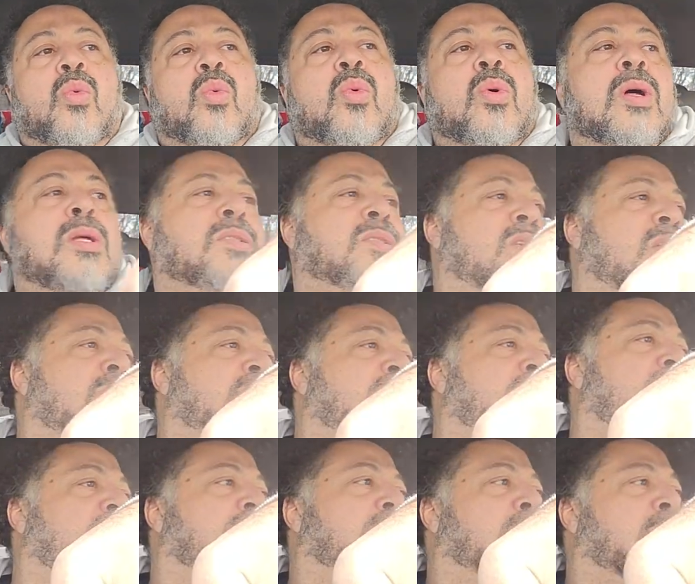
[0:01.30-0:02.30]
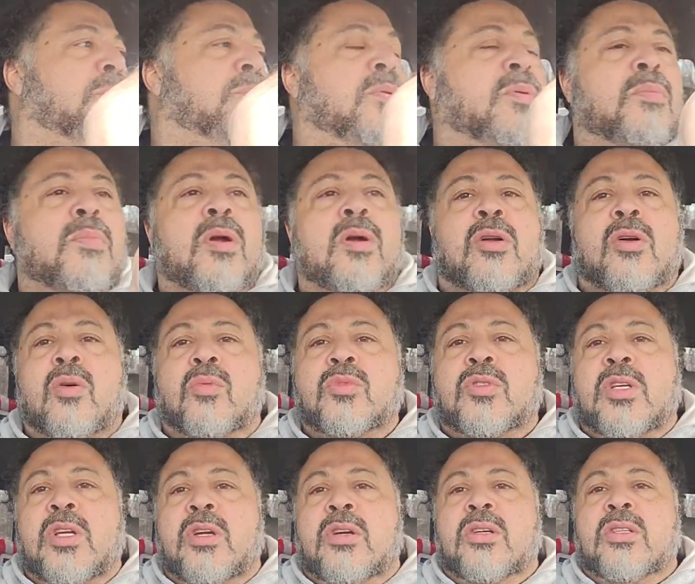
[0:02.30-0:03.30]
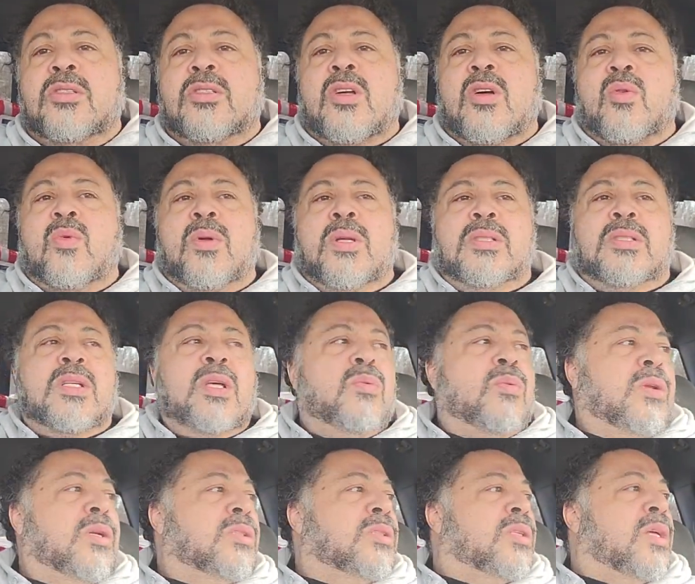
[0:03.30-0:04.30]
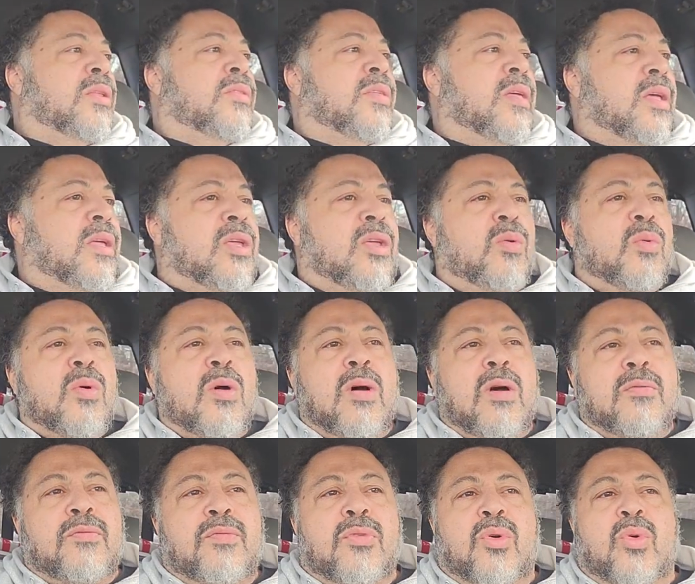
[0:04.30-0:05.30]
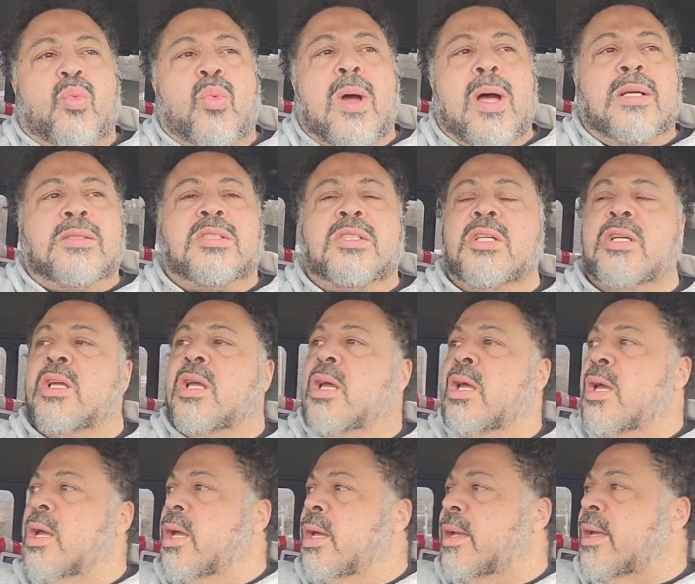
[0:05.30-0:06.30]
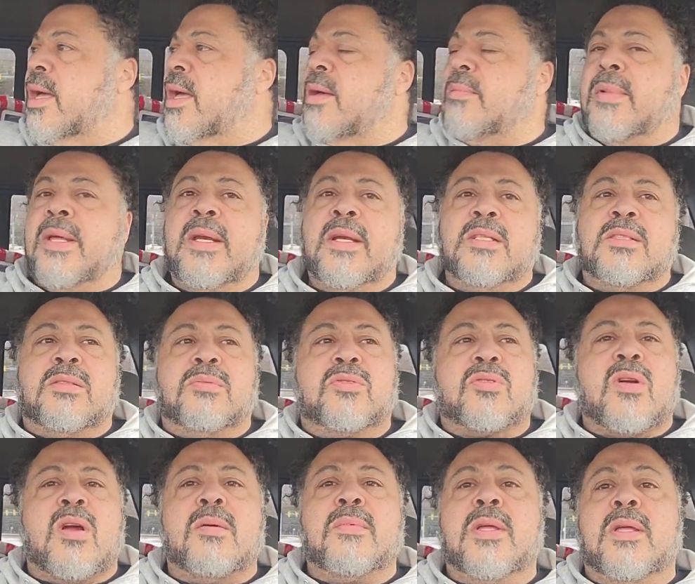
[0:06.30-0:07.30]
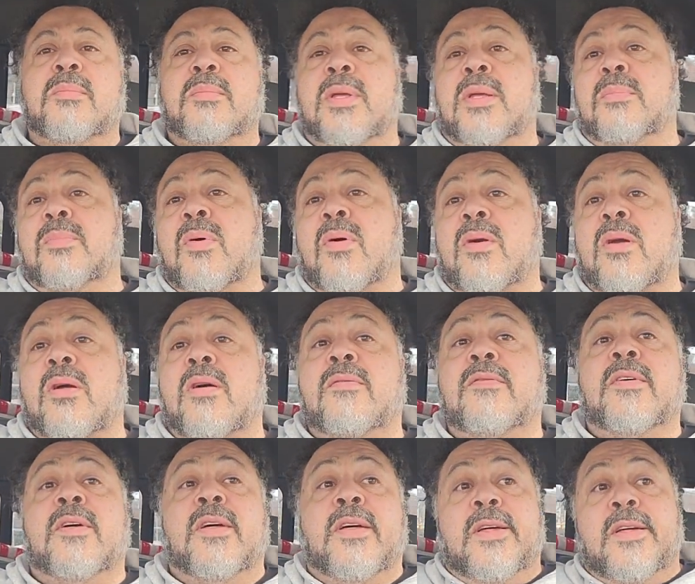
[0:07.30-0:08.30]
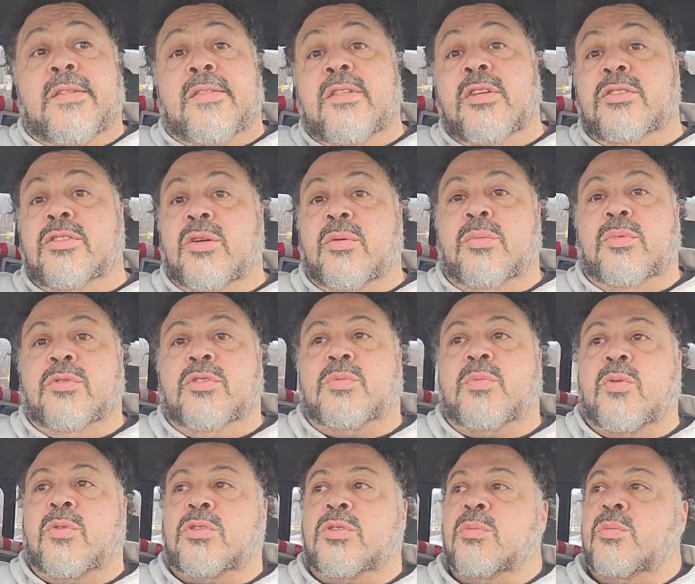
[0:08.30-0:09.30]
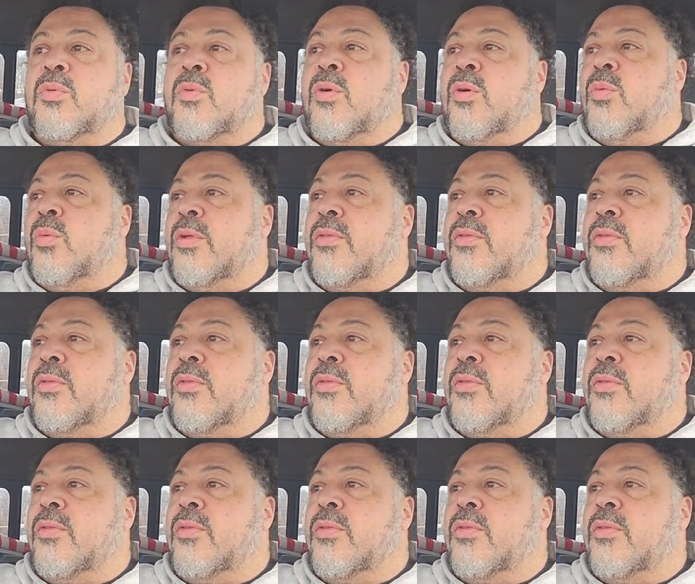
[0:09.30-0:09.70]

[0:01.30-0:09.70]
What's up, good people? Mark Holmes here, and as always, I want to say thank you all for watching, commenting, subscribing, and being part of the Joku Sports Report.